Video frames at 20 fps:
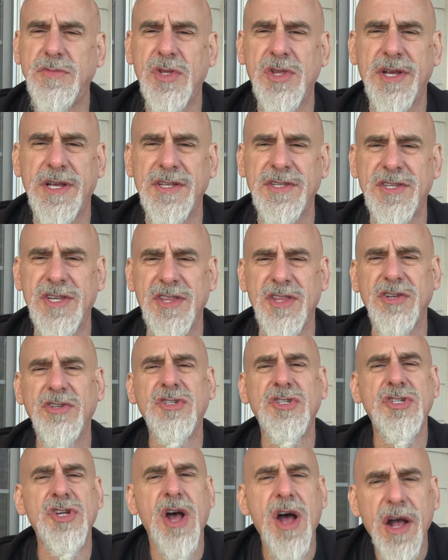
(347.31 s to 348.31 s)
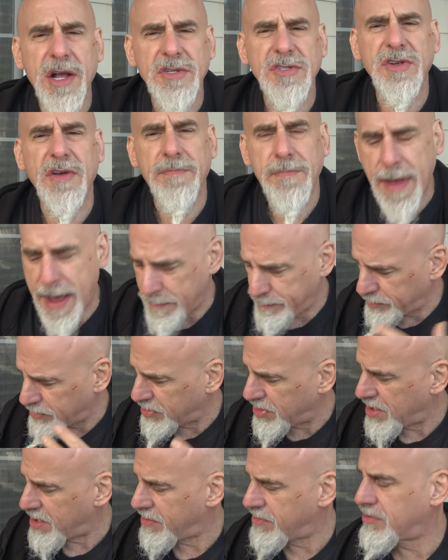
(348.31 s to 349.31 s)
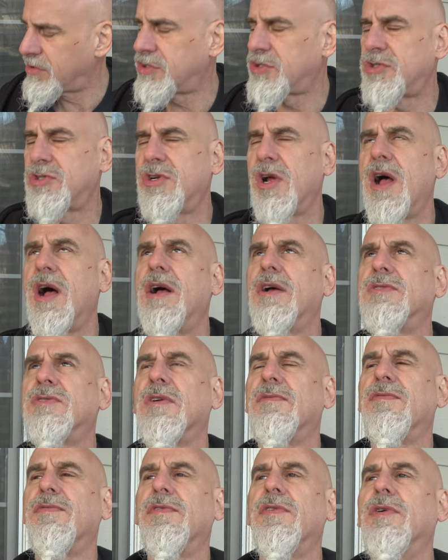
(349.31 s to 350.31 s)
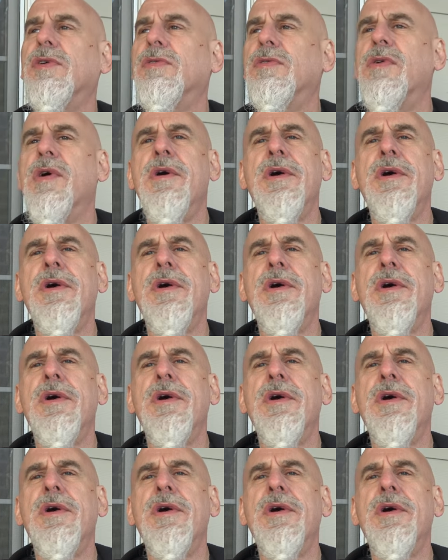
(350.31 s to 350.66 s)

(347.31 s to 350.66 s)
Look, consider there's chunks of pepper in there, and there's chunks of fruit.